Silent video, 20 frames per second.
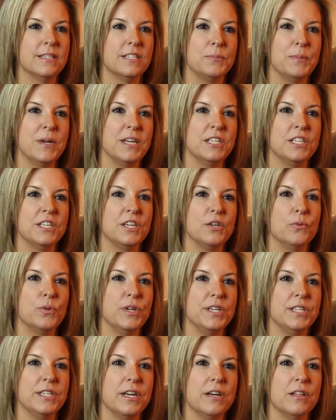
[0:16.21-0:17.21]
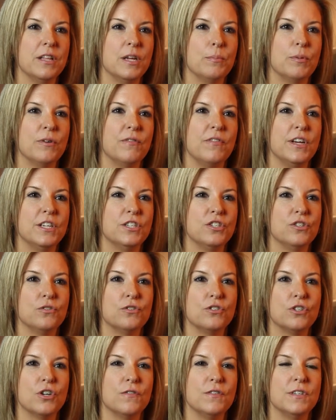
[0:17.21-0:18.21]
especially in retail and professional
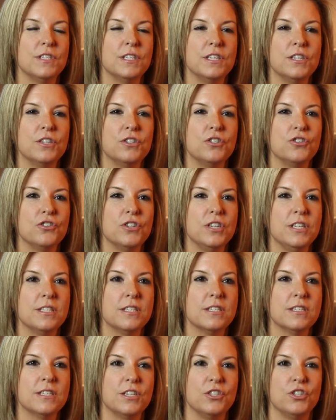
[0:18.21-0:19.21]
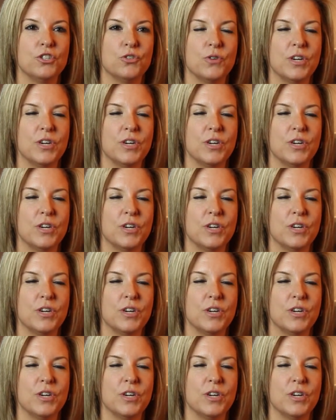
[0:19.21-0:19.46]
service industries such as